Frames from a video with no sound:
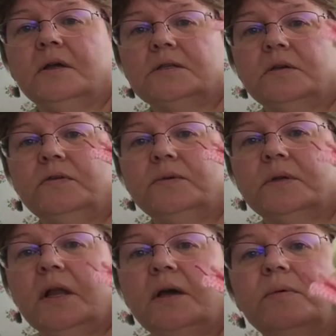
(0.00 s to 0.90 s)
So if you
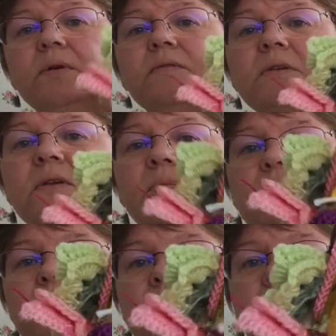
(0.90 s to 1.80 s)
would like one of these
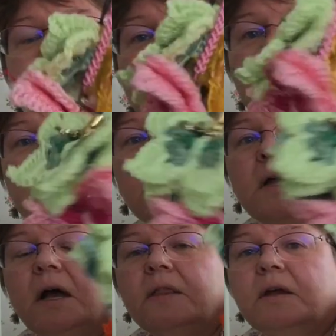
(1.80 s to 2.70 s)
butterflies,
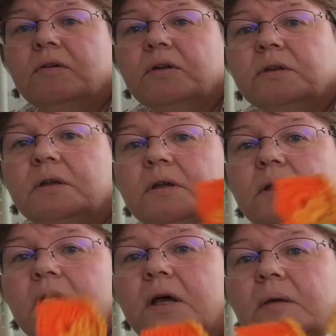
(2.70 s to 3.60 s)
and they're on
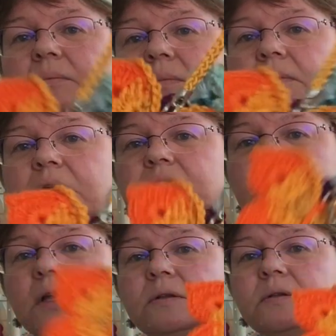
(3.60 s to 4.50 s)

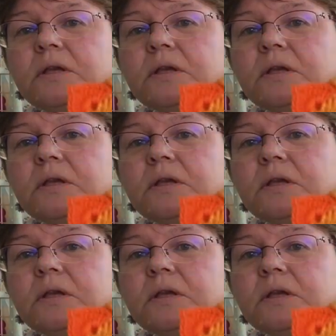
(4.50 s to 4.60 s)
keychain,